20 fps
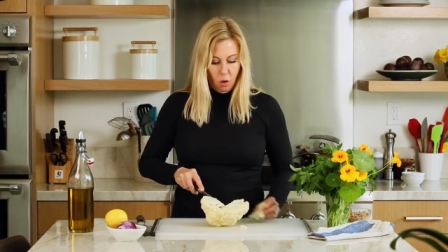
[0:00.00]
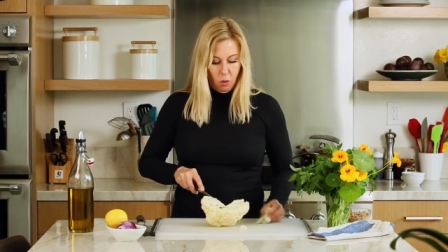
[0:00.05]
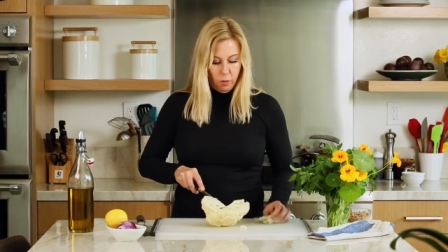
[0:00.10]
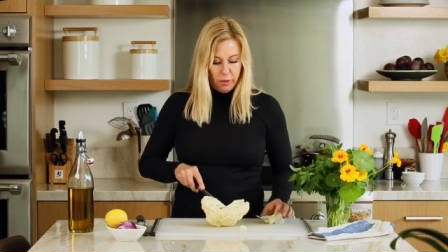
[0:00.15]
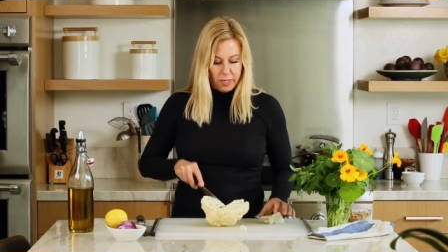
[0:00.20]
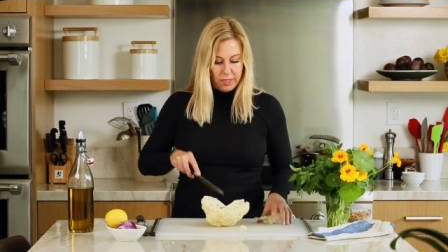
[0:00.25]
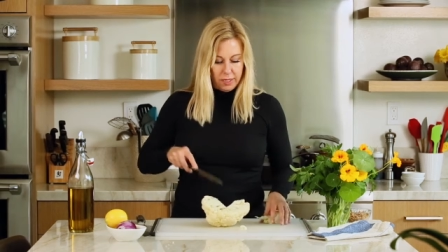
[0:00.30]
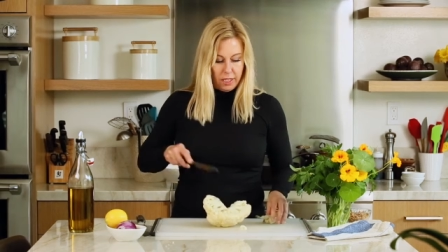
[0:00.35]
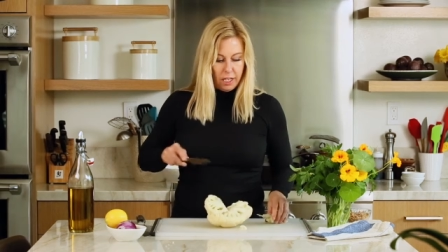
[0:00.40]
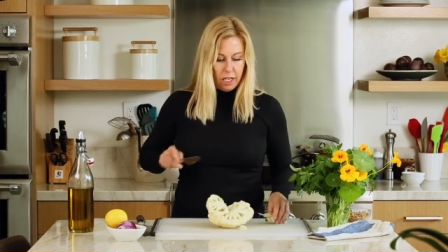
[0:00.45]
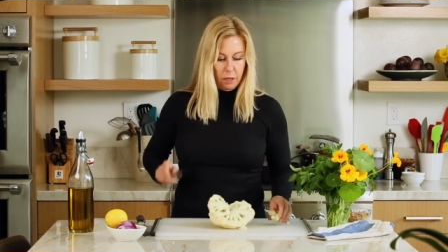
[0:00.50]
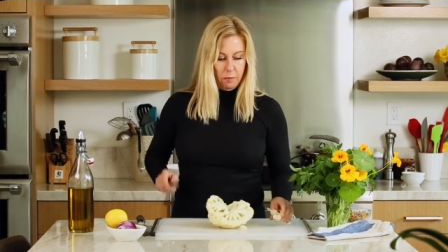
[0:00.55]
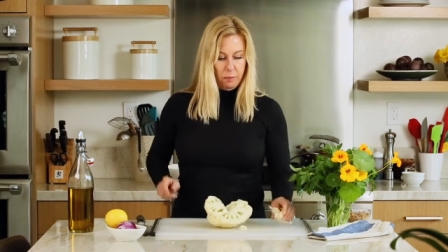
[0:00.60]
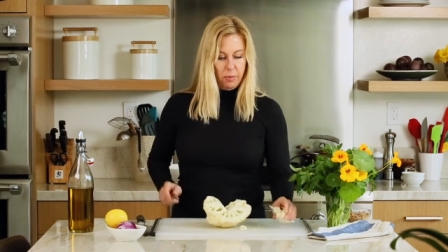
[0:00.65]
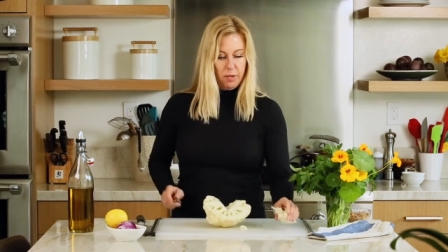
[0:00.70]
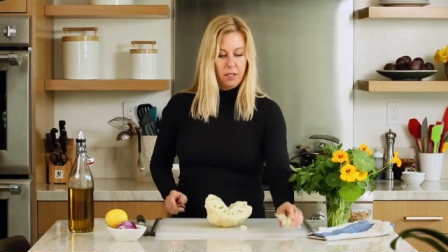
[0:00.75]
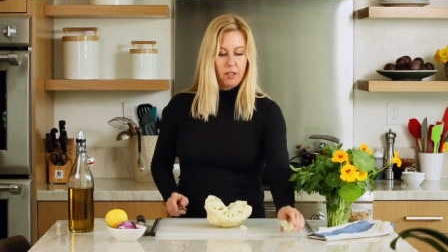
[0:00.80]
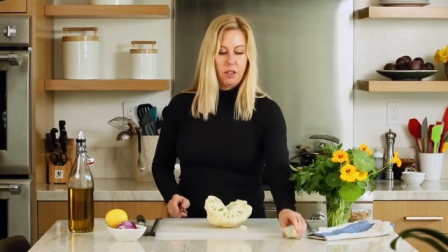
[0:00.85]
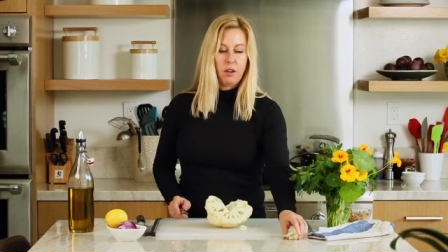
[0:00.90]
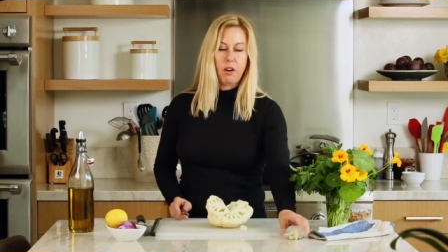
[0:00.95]
Always keep
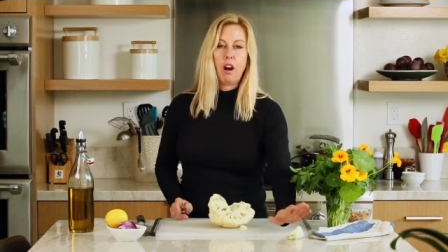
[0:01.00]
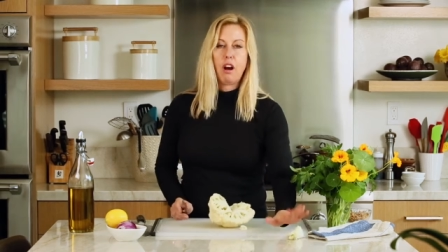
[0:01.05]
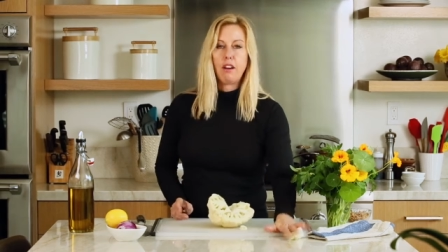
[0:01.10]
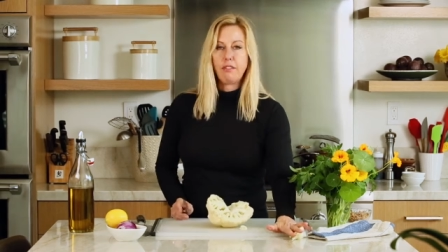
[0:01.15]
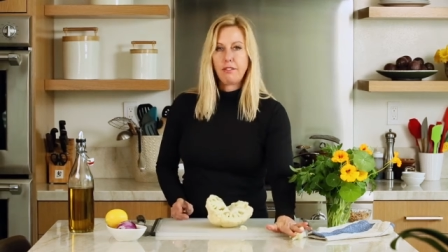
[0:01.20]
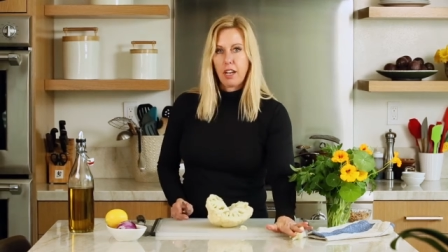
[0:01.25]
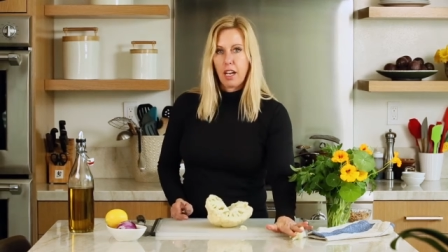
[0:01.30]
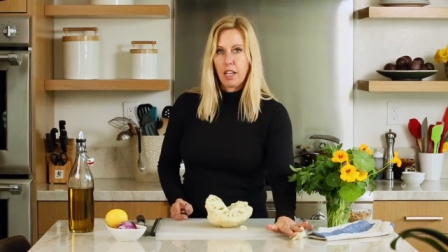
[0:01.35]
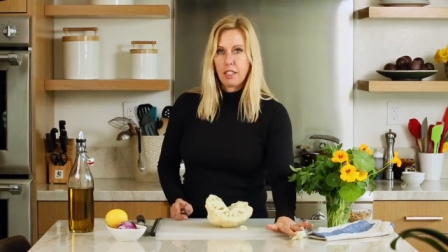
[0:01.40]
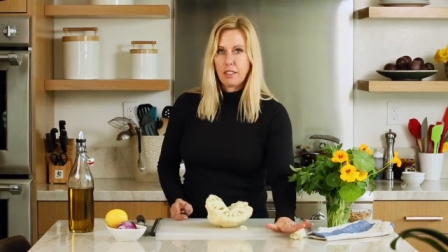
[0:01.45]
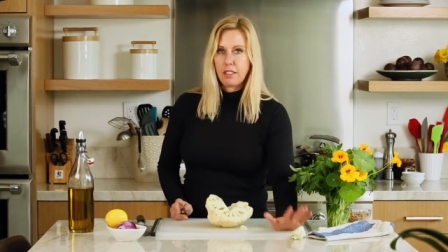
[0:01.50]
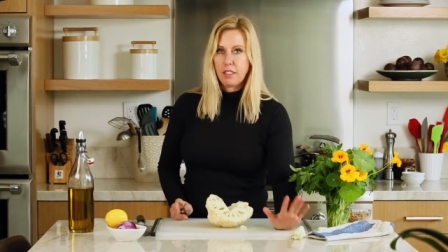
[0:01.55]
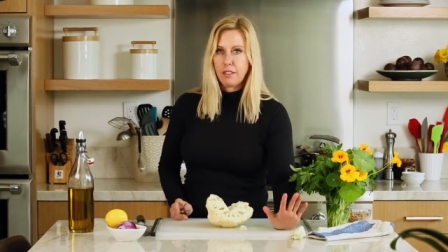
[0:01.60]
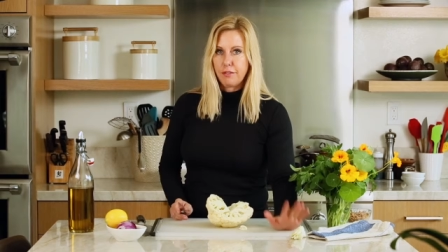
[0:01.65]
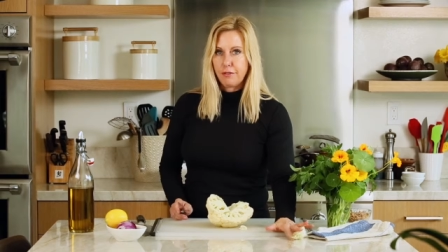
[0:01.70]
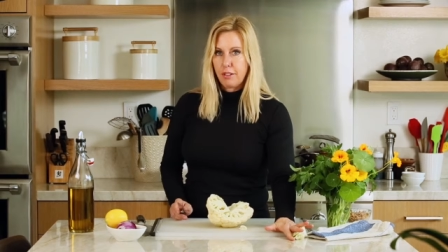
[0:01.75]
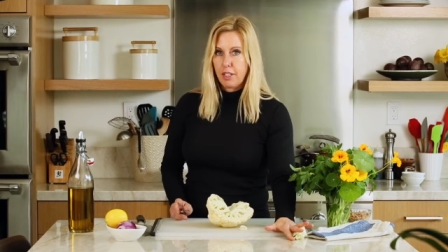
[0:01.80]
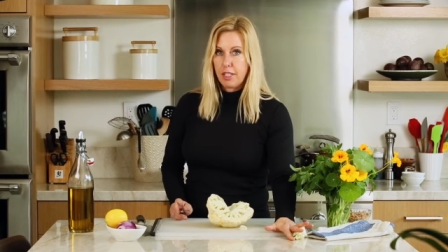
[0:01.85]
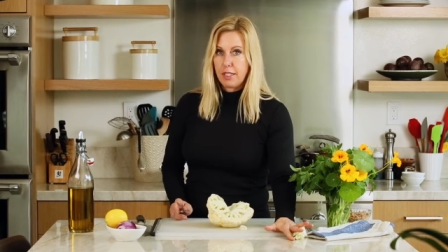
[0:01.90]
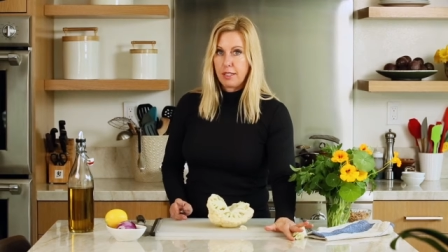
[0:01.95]
your offcuts to
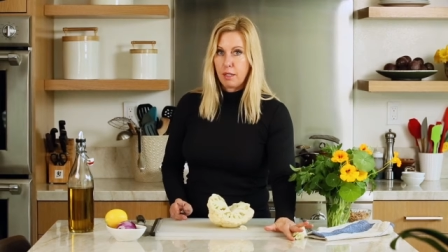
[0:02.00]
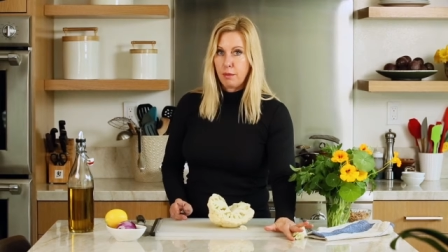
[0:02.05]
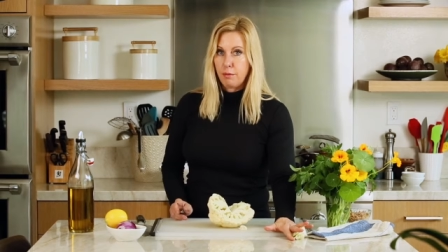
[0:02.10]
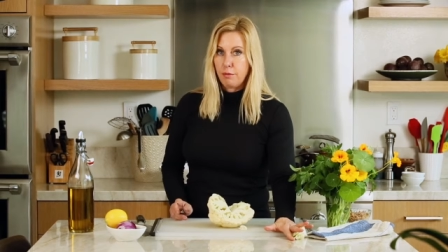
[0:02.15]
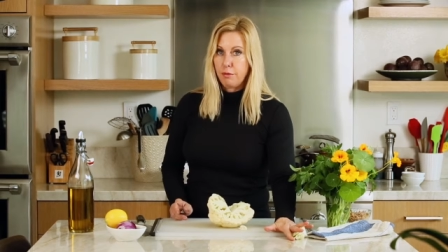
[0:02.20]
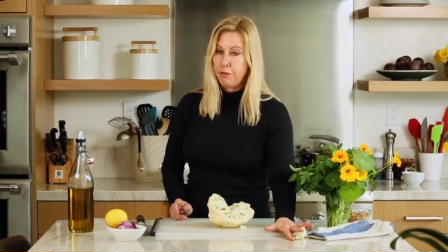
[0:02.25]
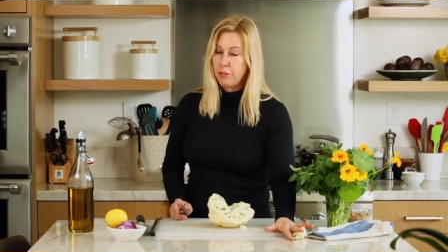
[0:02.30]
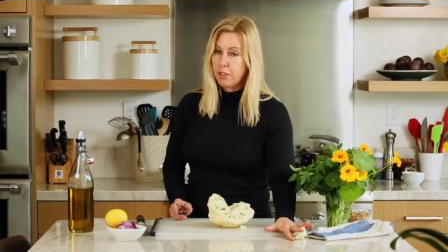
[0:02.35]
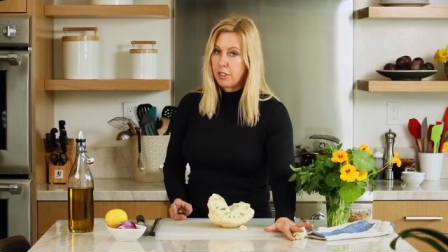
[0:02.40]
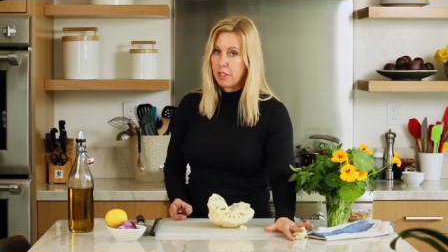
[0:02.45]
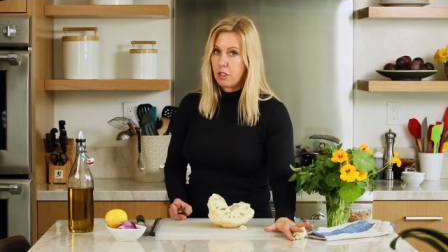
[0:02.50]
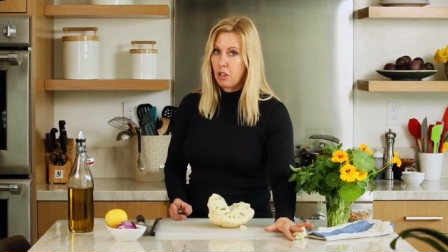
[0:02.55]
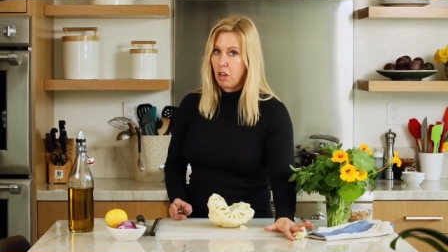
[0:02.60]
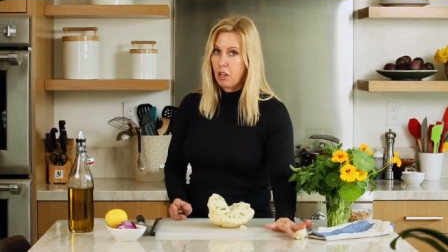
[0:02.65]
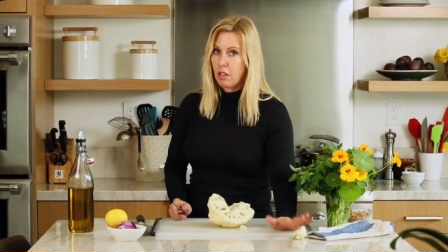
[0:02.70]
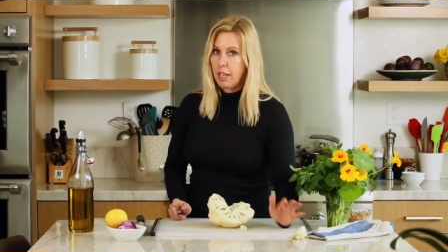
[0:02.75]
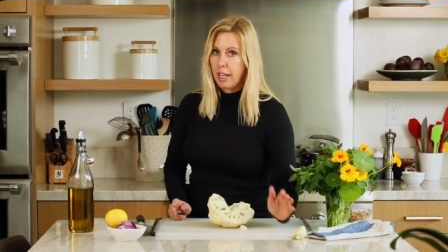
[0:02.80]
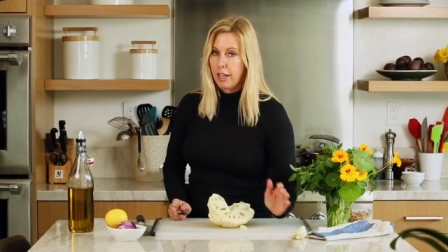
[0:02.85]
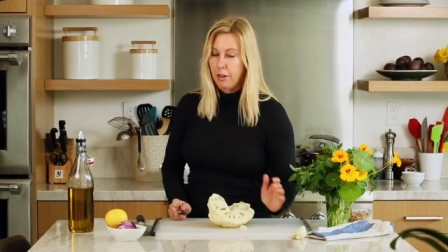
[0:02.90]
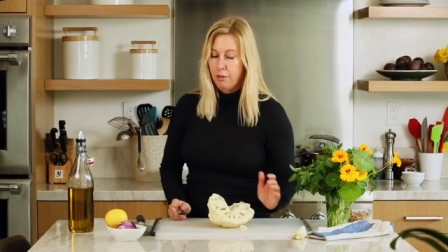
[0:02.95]
freeze them for
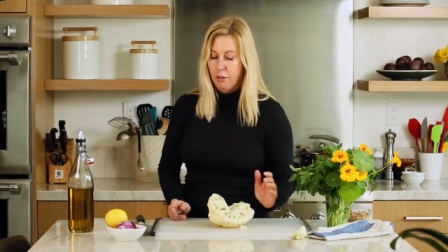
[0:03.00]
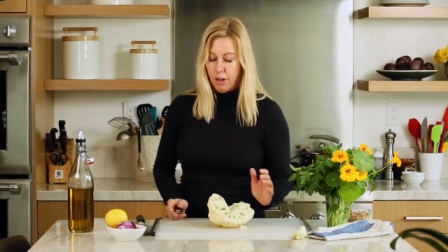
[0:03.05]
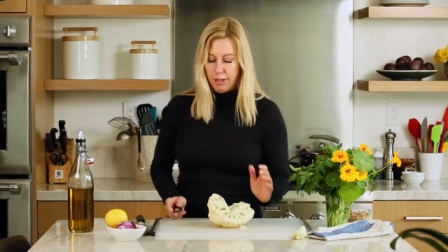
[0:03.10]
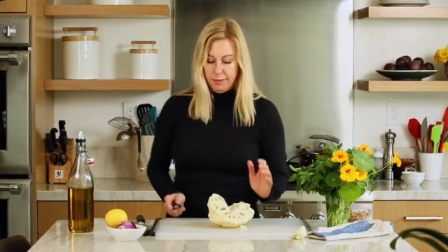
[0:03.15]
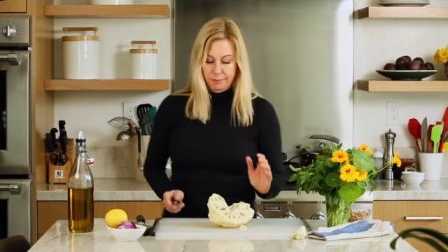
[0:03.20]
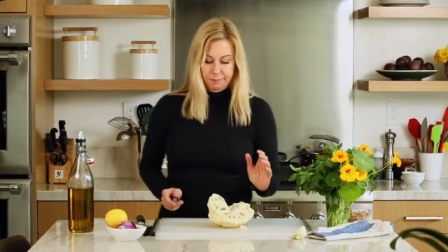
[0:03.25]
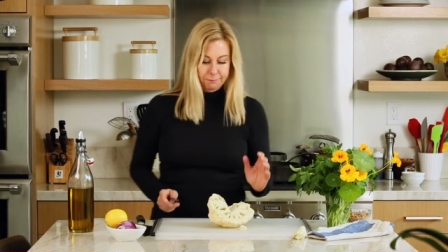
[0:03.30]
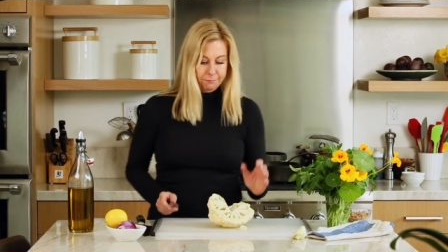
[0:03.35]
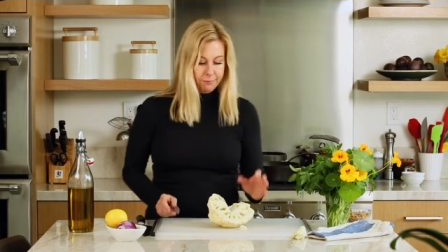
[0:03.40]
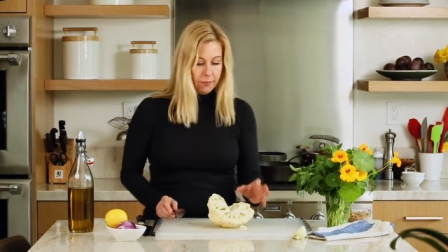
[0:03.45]
stock later on.